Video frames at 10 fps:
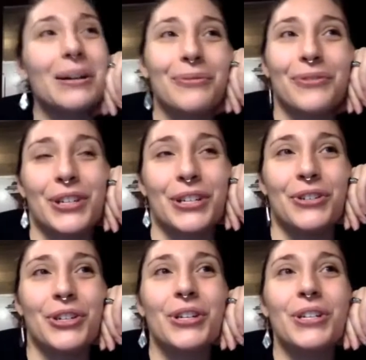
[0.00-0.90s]
for New
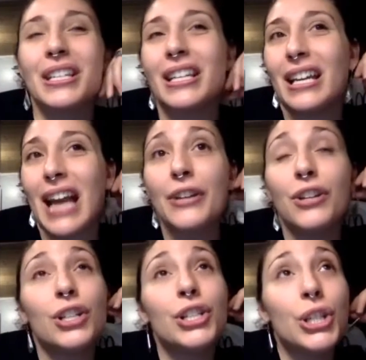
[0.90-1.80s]
Jersey. And that
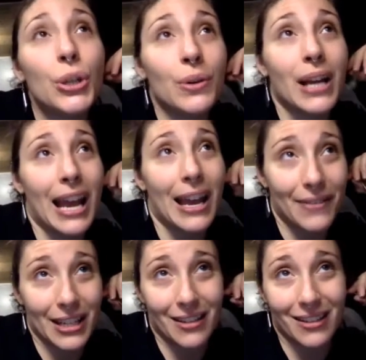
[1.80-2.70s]
took 2.5
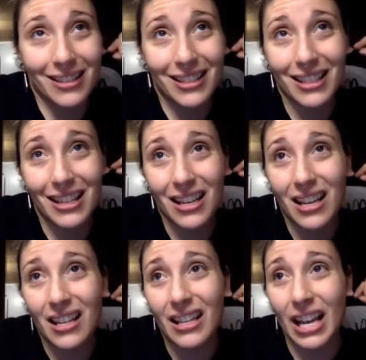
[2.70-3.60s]
years
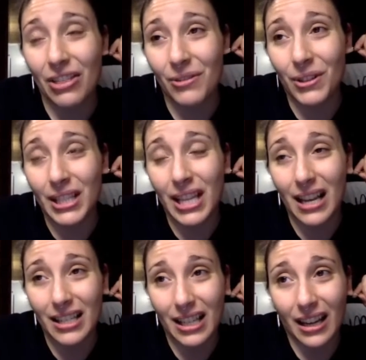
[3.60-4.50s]
to get through all the
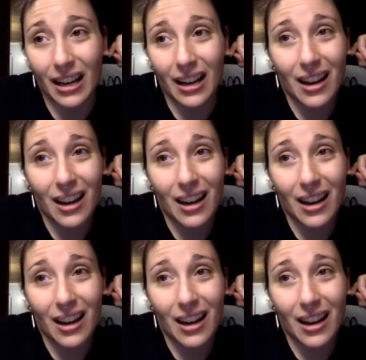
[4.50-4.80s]
testing.